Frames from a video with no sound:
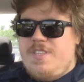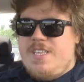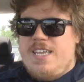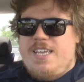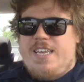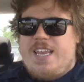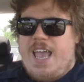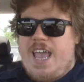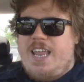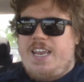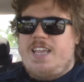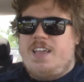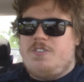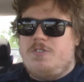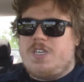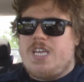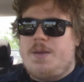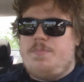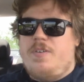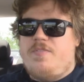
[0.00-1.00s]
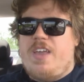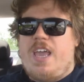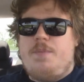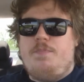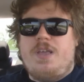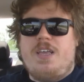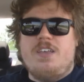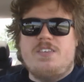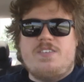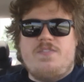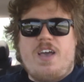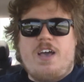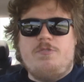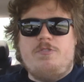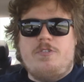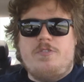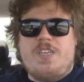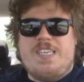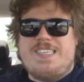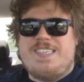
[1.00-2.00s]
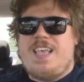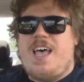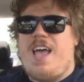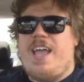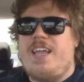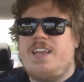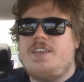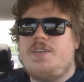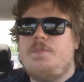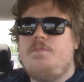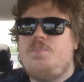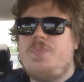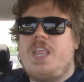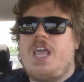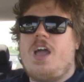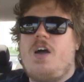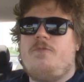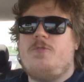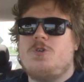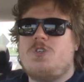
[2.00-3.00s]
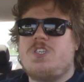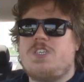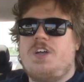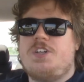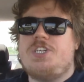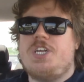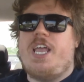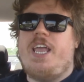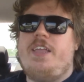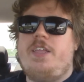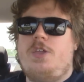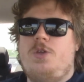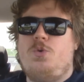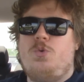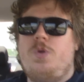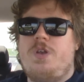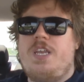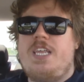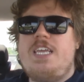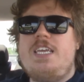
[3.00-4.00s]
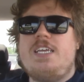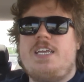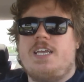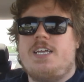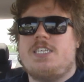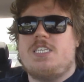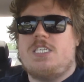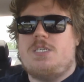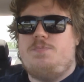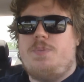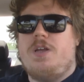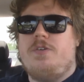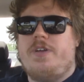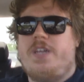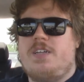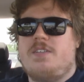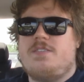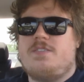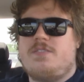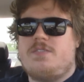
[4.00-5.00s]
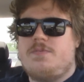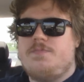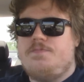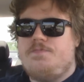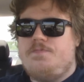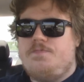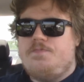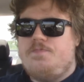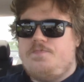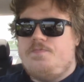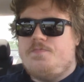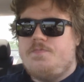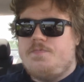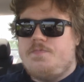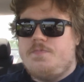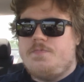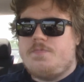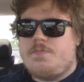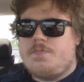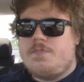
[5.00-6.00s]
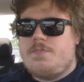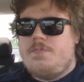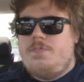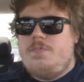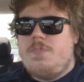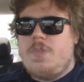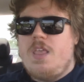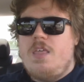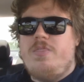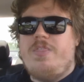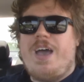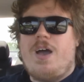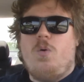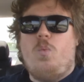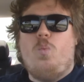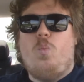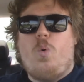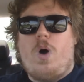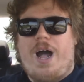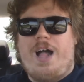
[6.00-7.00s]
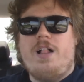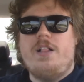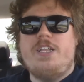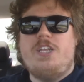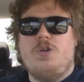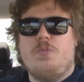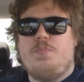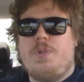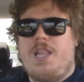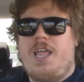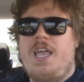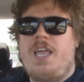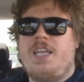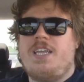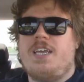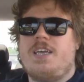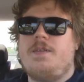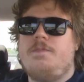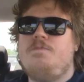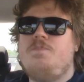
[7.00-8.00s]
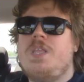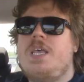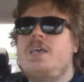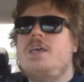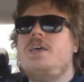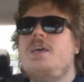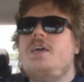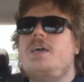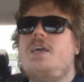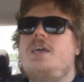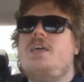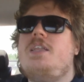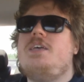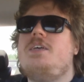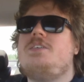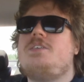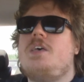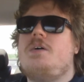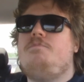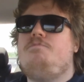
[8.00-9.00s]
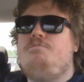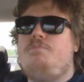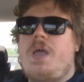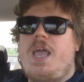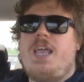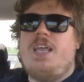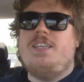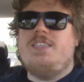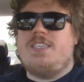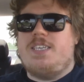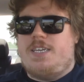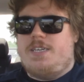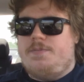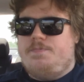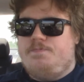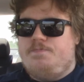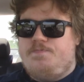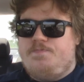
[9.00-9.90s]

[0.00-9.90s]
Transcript: in any other type of game because of how they're designed. They offer such a unique experience that while you're playing it, it is amazing.